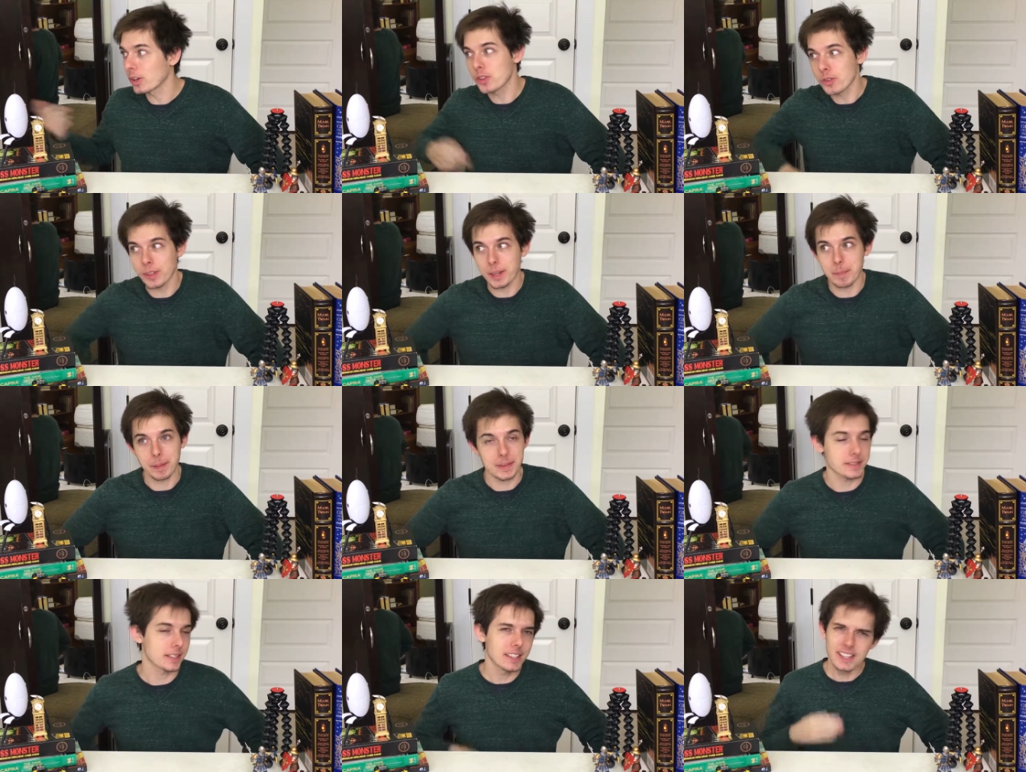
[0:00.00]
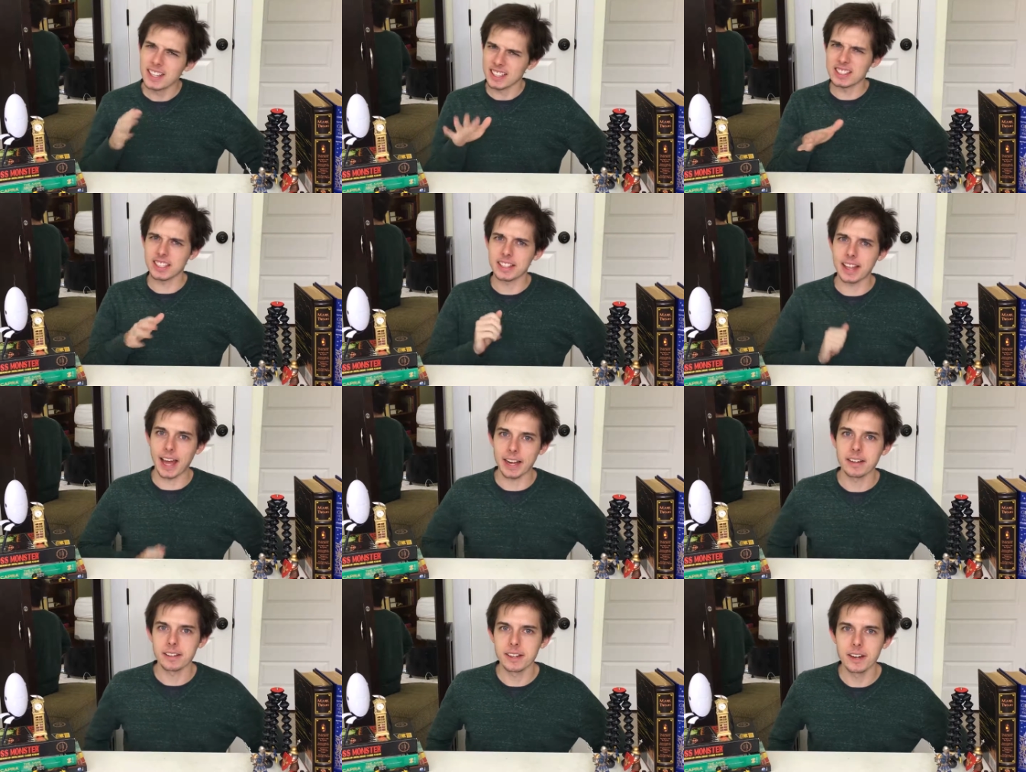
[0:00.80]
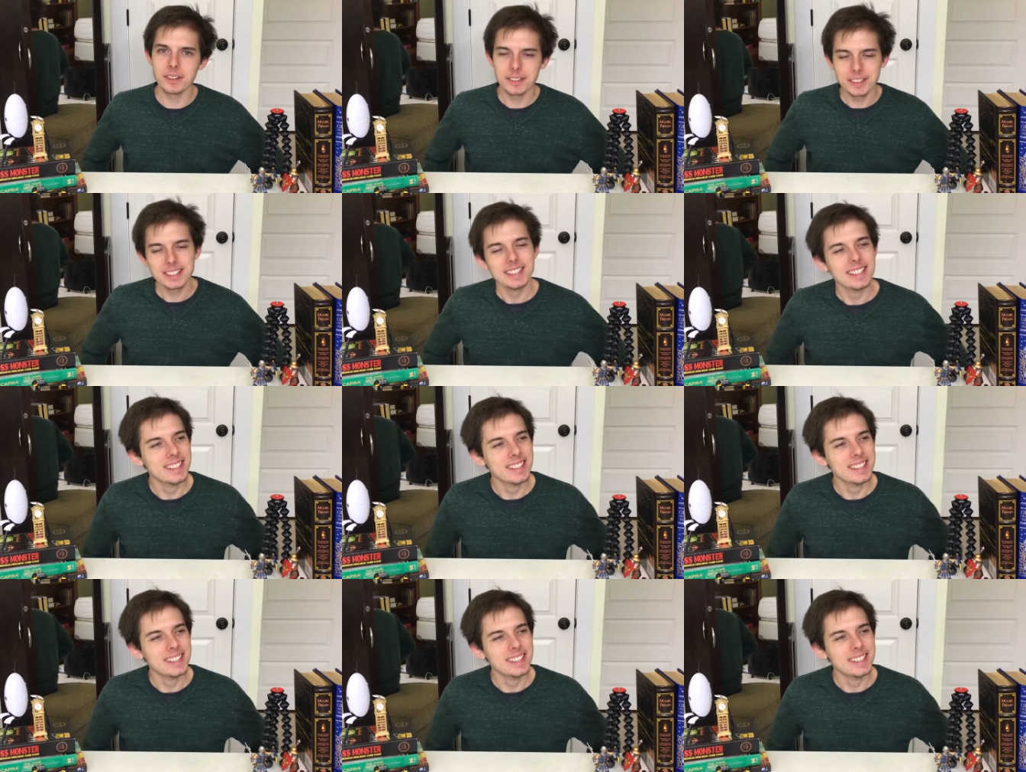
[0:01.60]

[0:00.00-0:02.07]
What do you think about this? It's like that, you know?